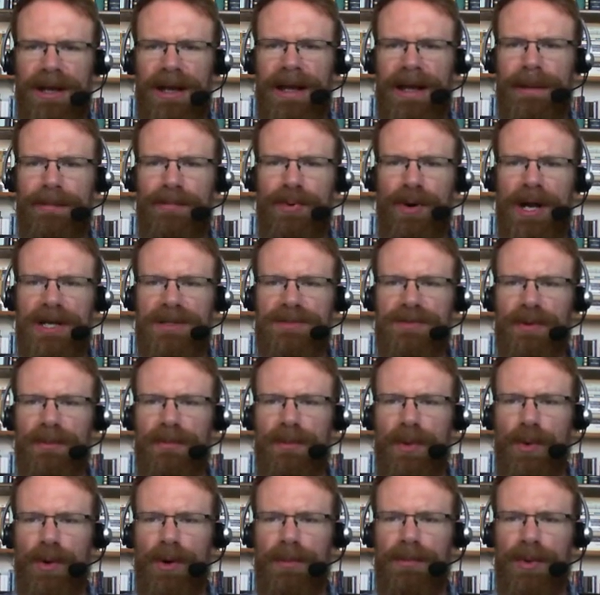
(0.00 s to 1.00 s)
He prospered
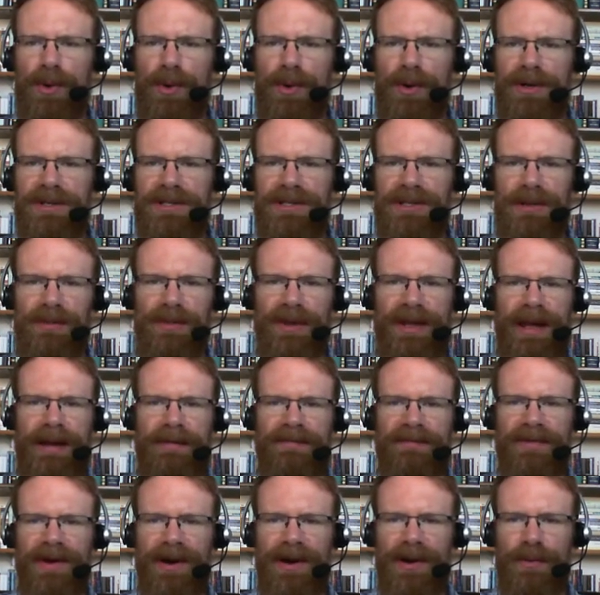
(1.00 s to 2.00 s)
more and more until he
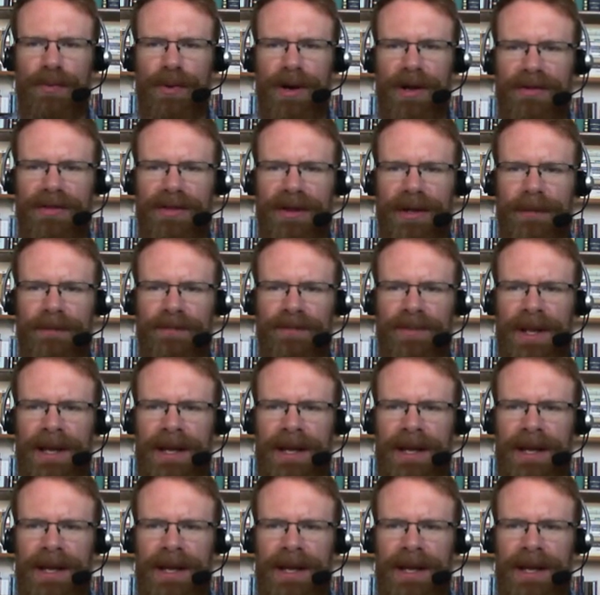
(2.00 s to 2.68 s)
became very wealthy.